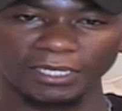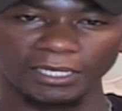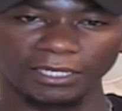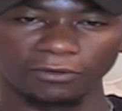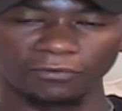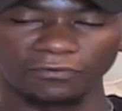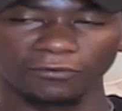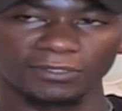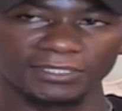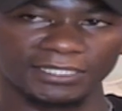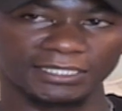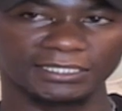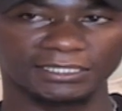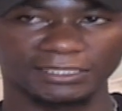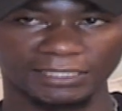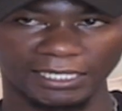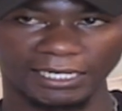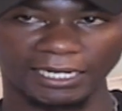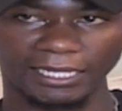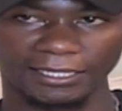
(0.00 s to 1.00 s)
and of course I didn't
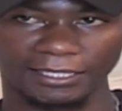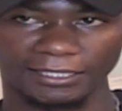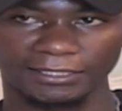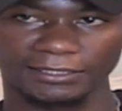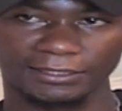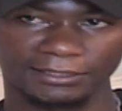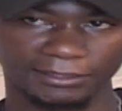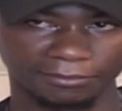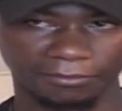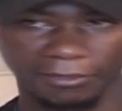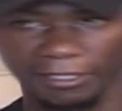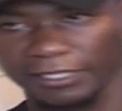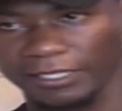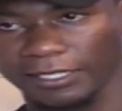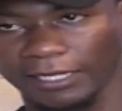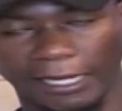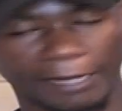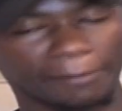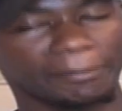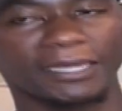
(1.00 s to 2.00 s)
tell her that.
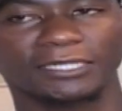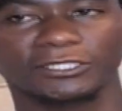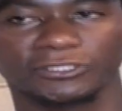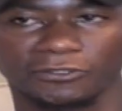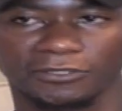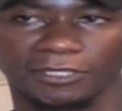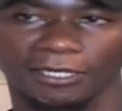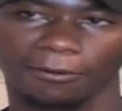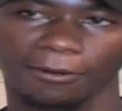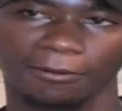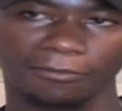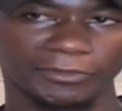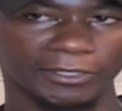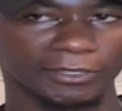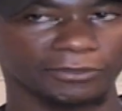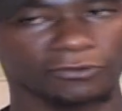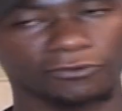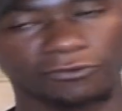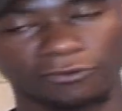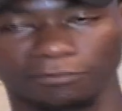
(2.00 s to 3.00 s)
I mentioned, come on, be
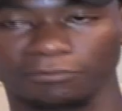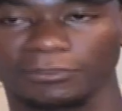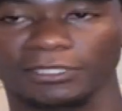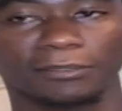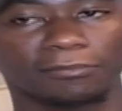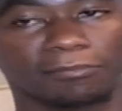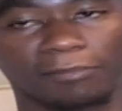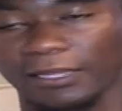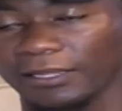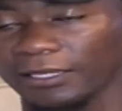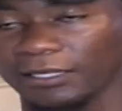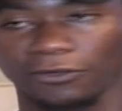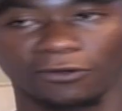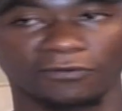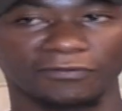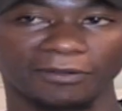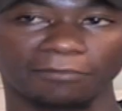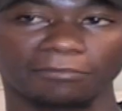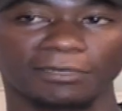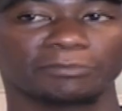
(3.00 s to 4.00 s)
you know me by the
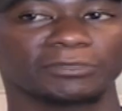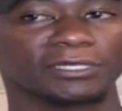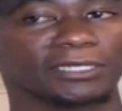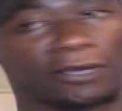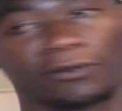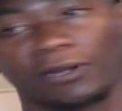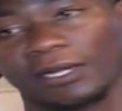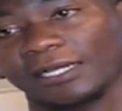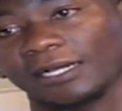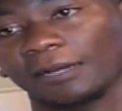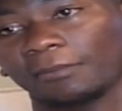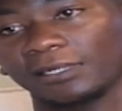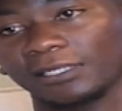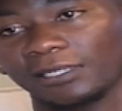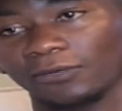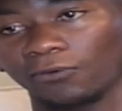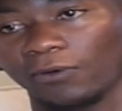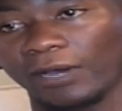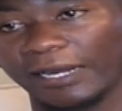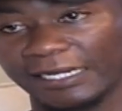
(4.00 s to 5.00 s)
November me now ni
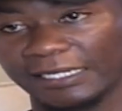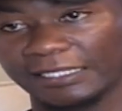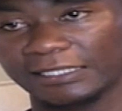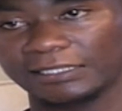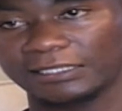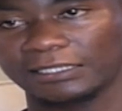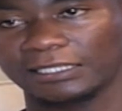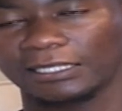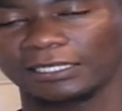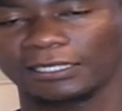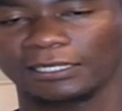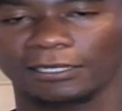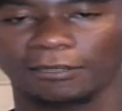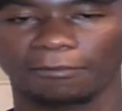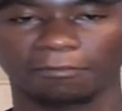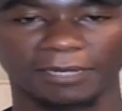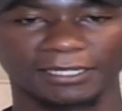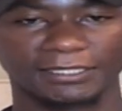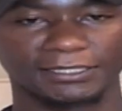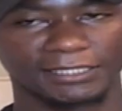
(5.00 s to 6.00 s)
kamanda kuwa ready,
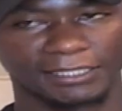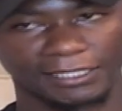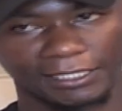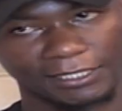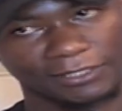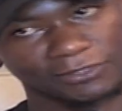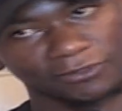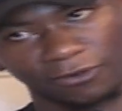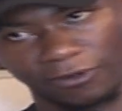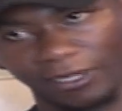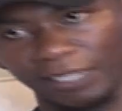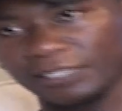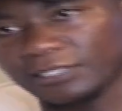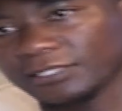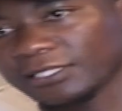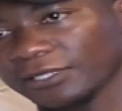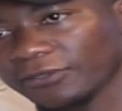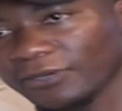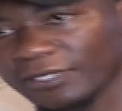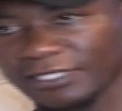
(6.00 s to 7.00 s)
but it's all right.
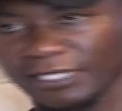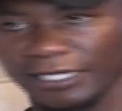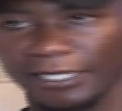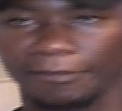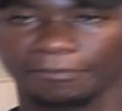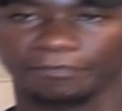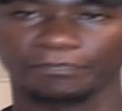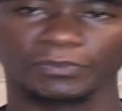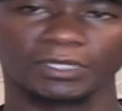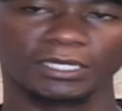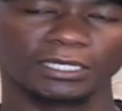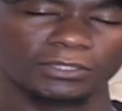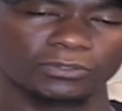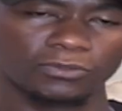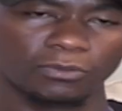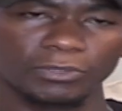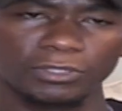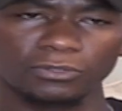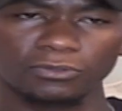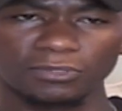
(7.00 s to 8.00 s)
Take your time. And
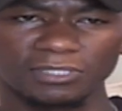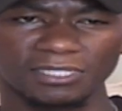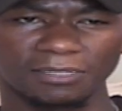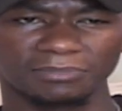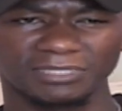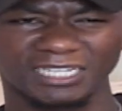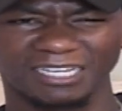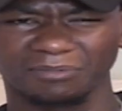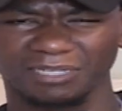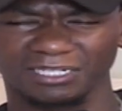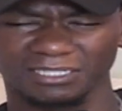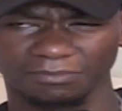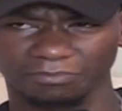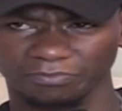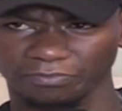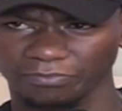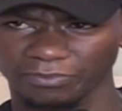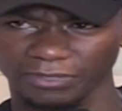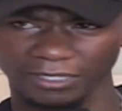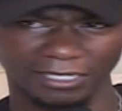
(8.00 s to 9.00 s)
so we took some time and
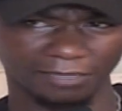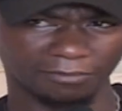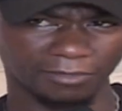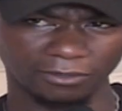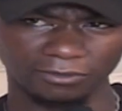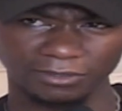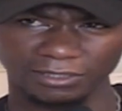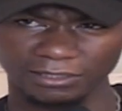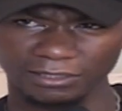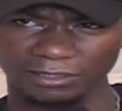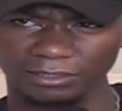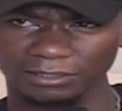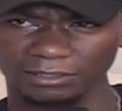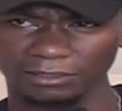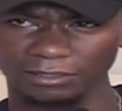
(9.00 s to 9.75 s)
prayed about it.